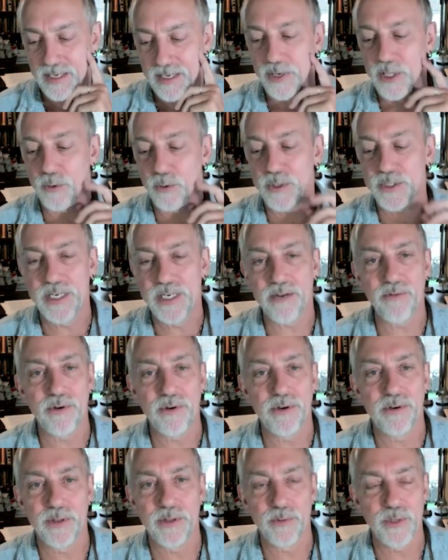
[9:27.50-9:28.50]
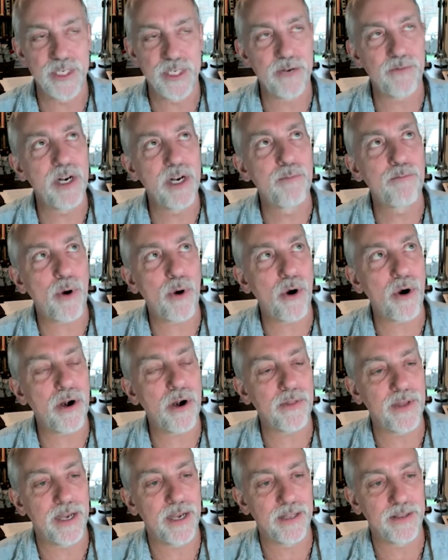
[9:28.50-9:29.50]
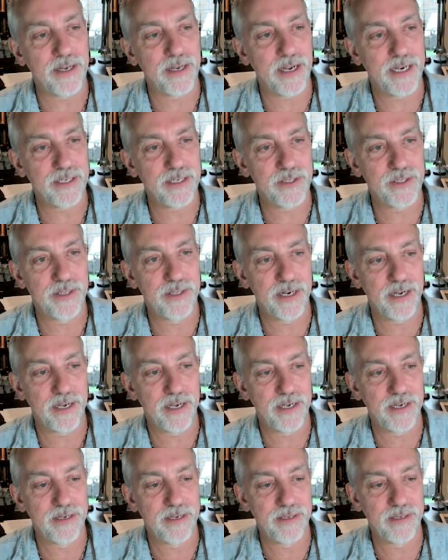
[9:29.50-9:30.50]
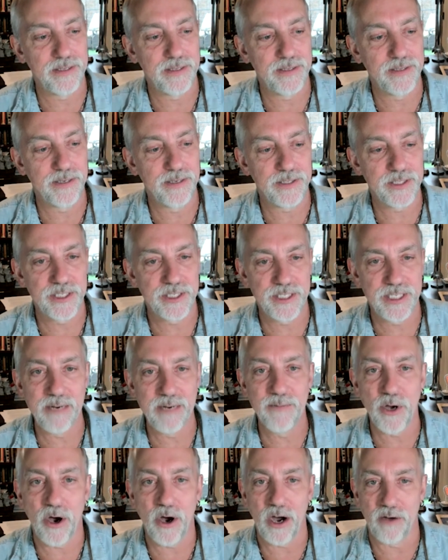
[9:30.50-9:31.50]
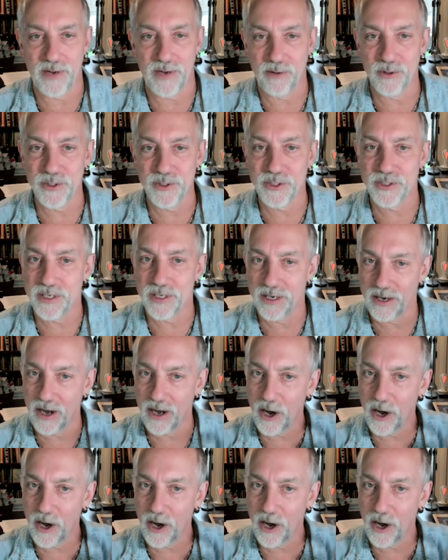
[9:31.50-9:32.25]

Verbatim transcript: but there was never there was never any part of that that i that i that seemed off i was